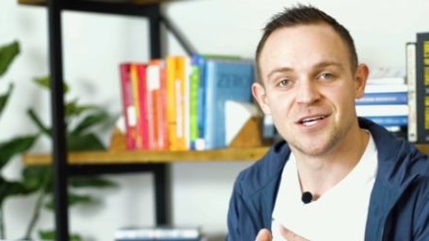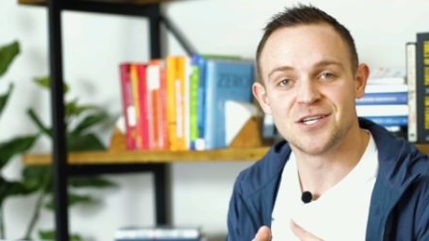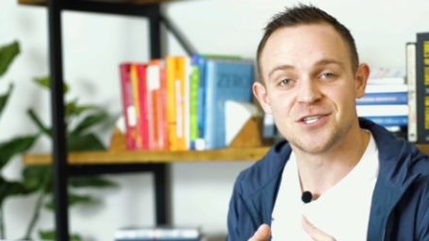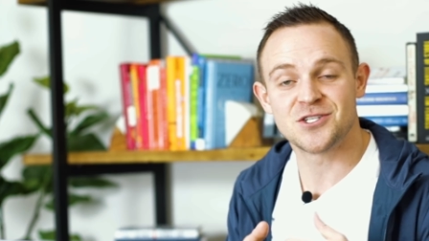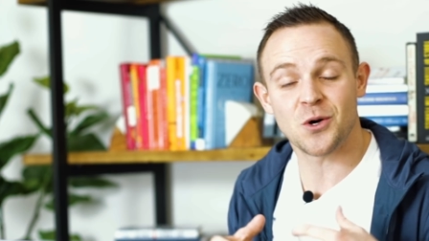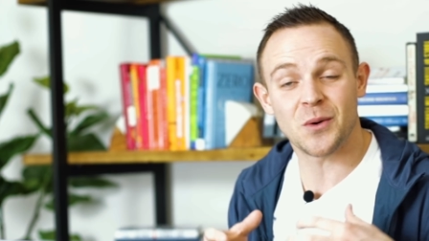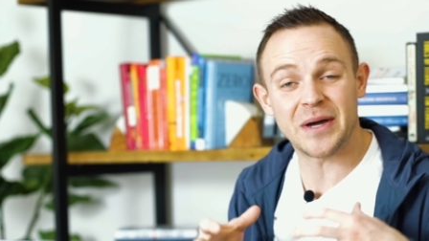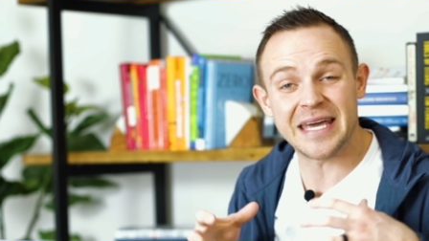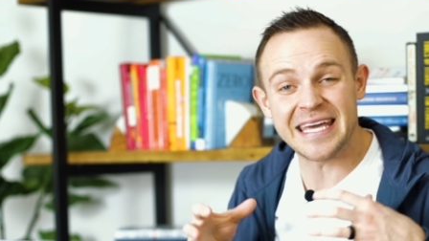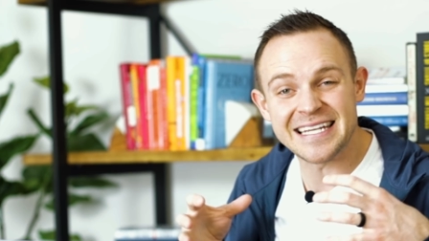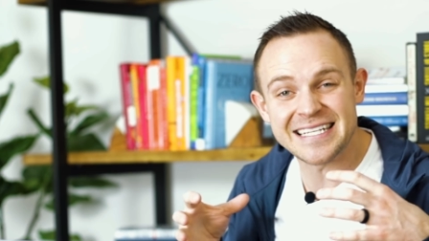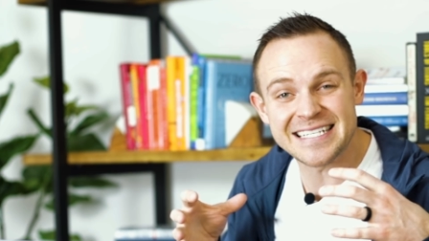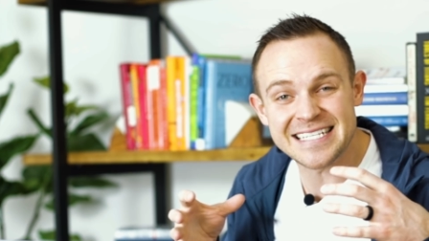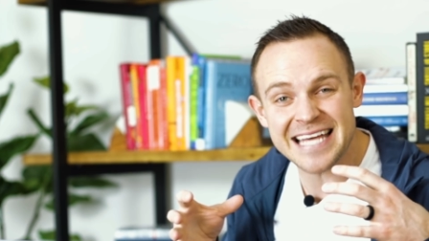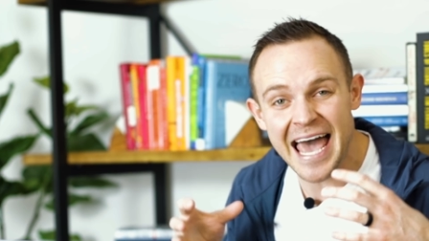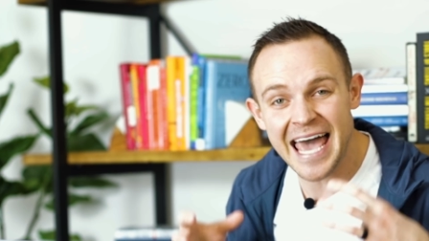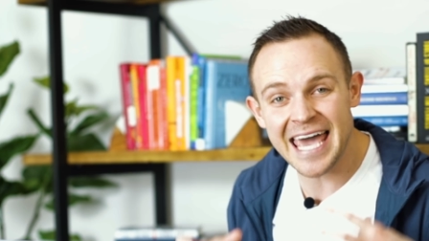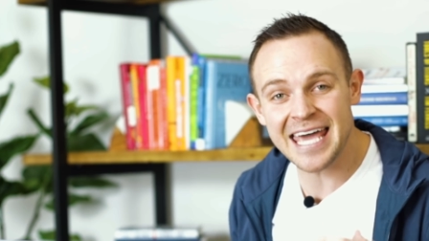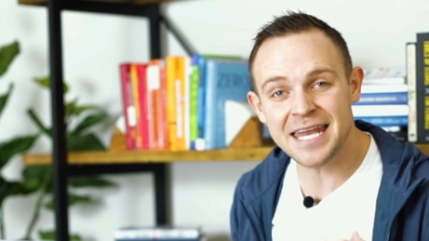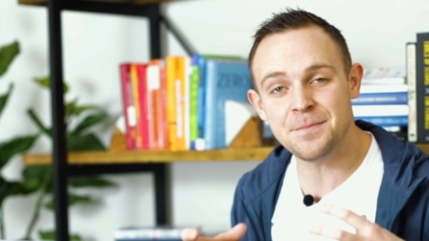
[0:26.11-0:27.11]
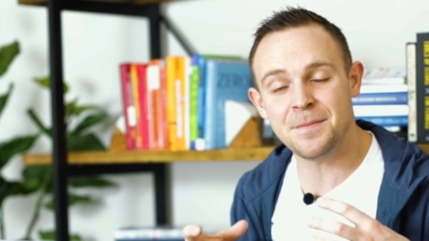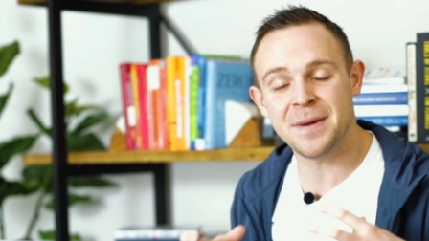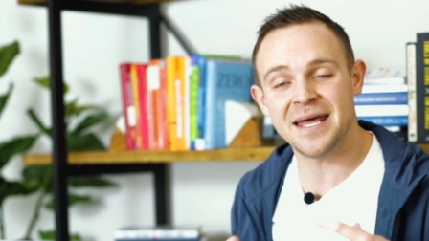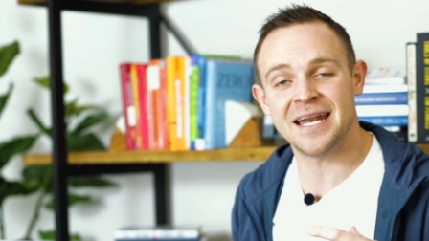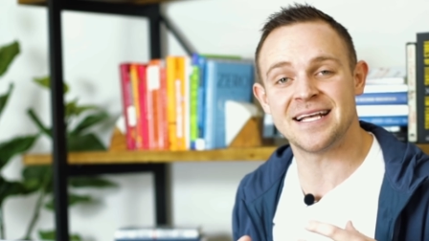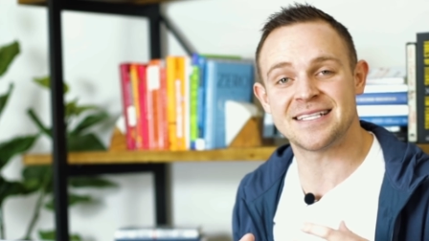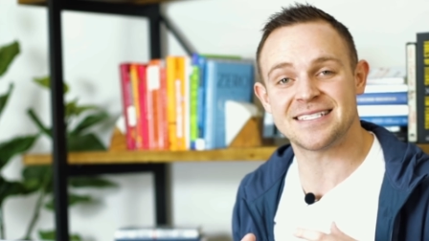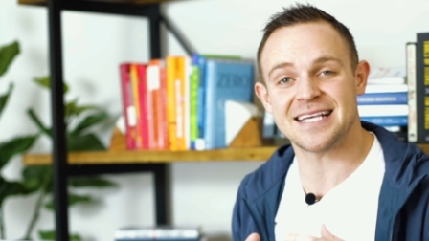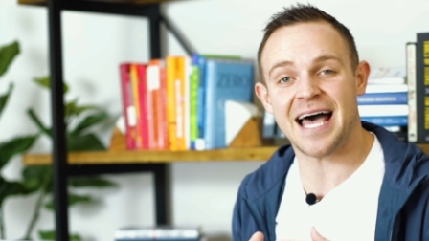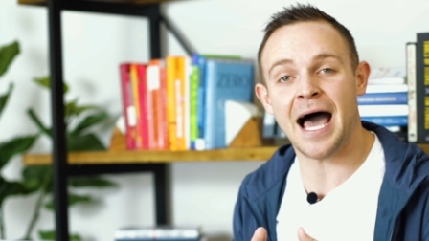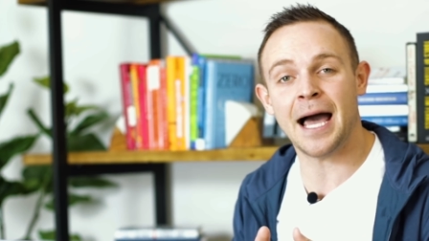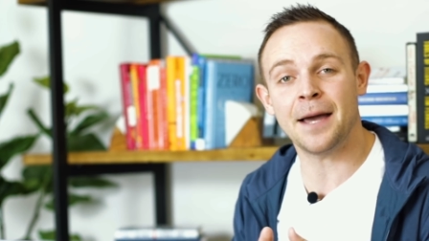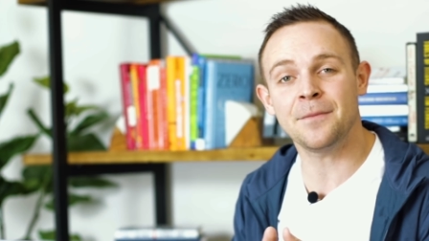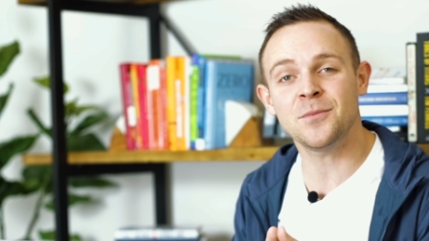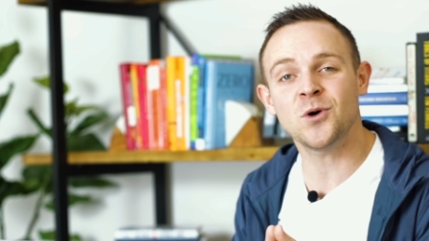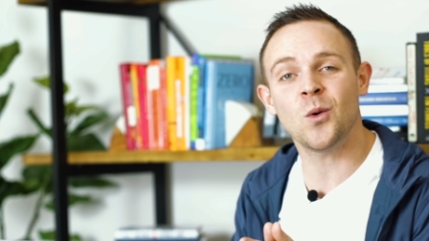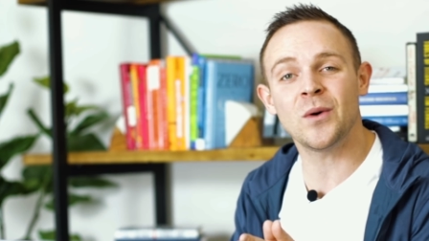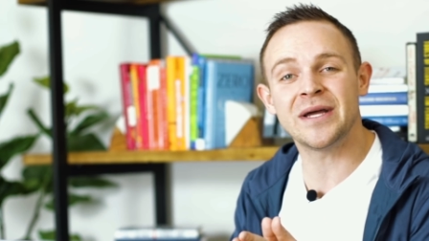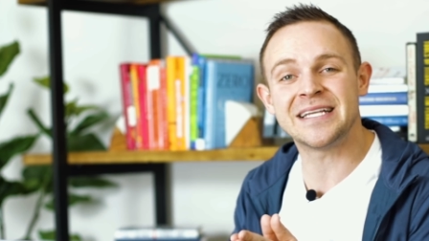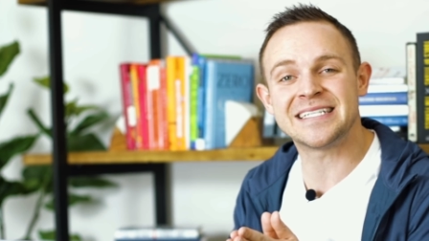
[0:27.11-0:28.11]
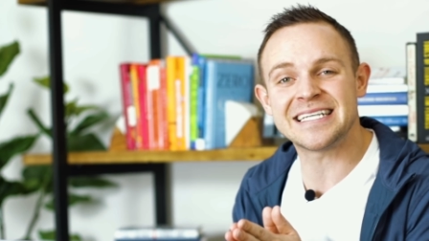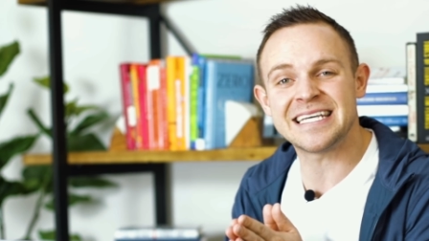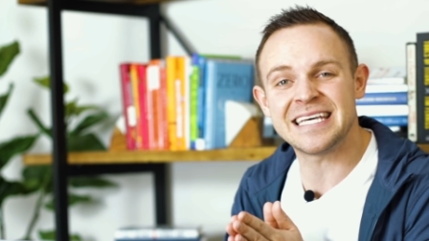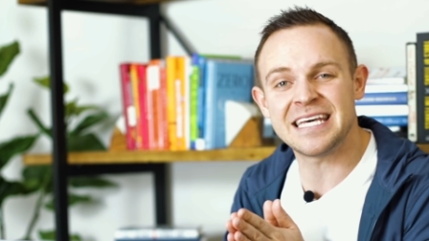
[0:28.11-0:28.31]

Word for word: So in 10 minutes, I'm going to